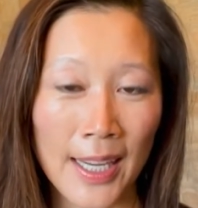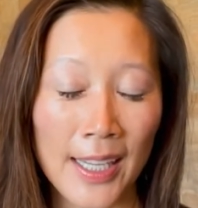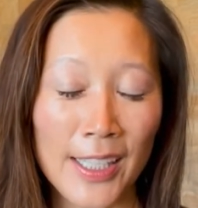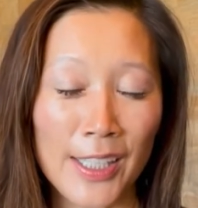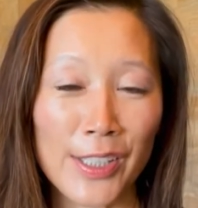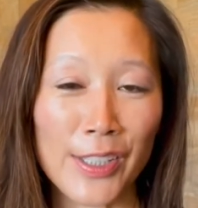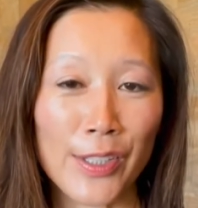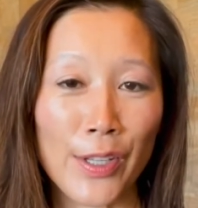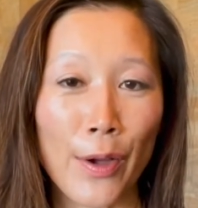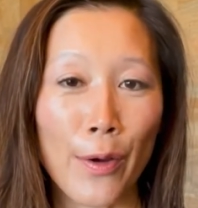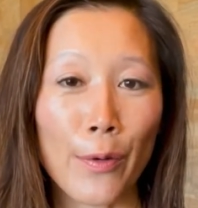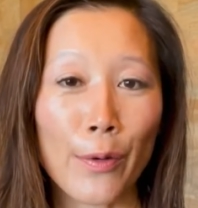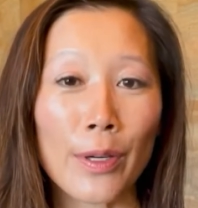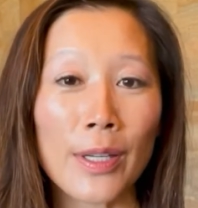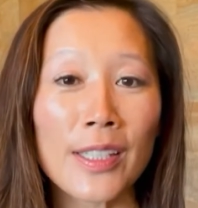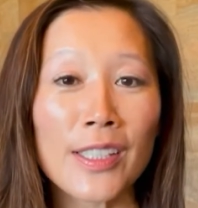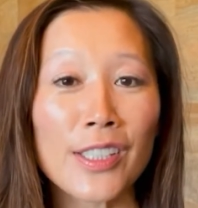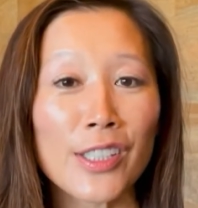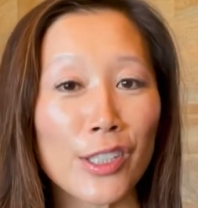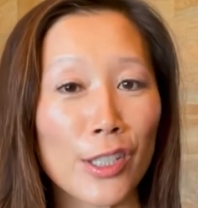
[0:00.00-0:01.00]
So
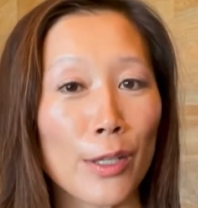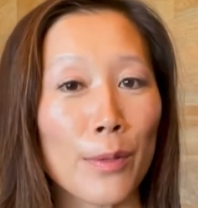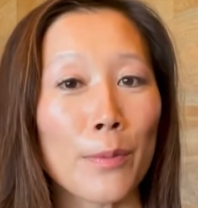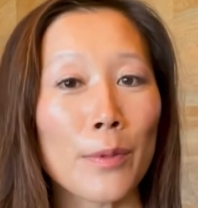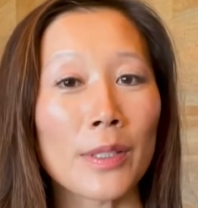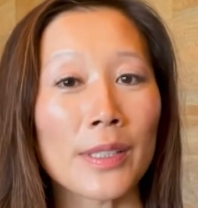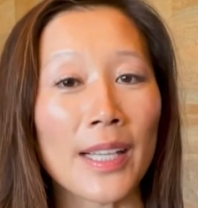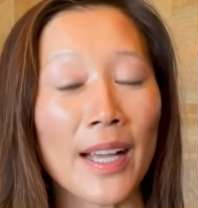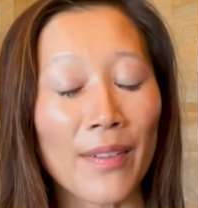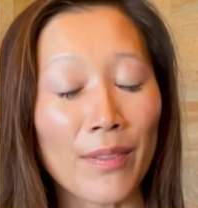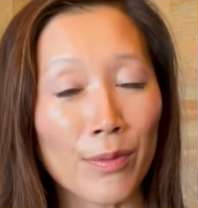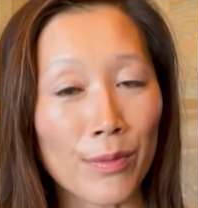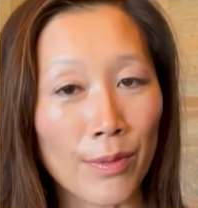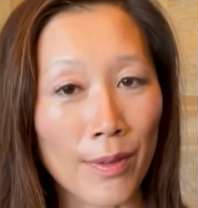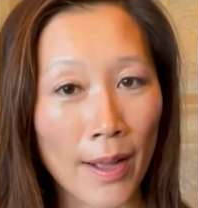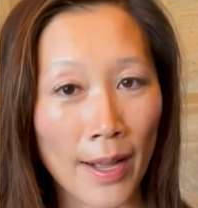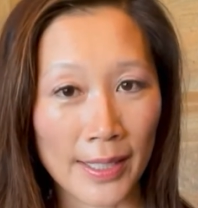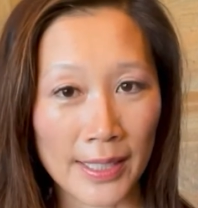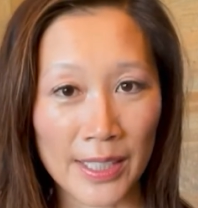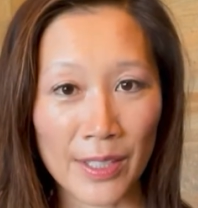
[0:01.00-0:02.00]
consumers have
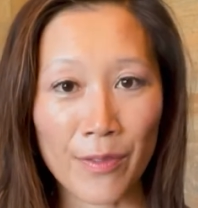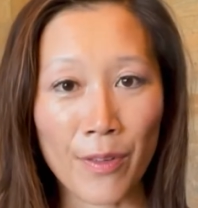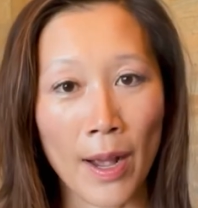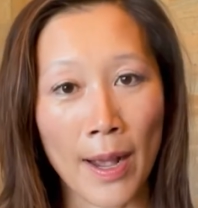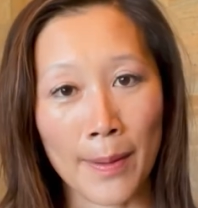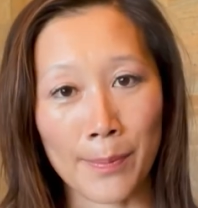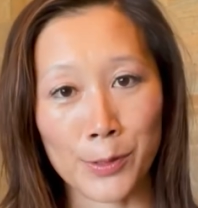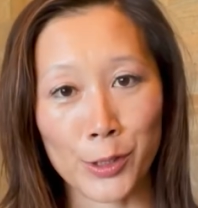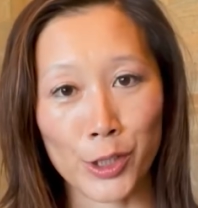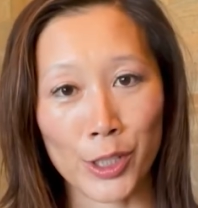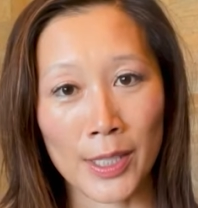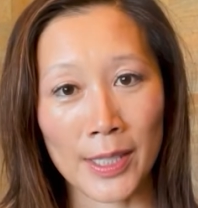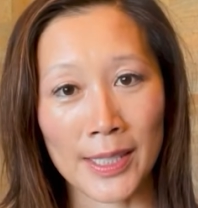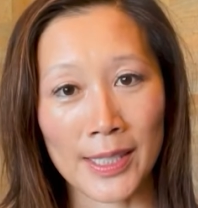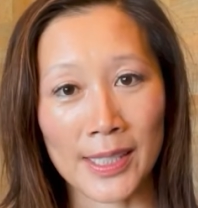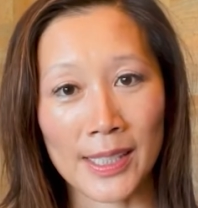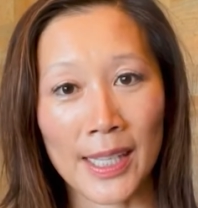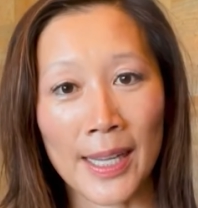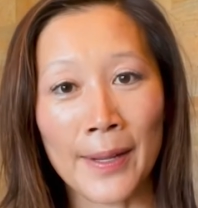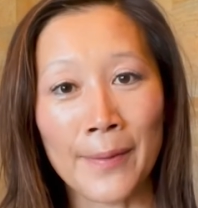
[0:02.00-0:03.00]
lots of
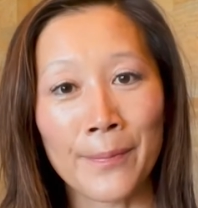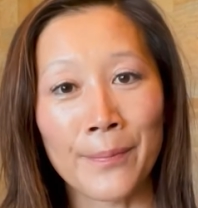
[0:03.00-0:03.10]
options,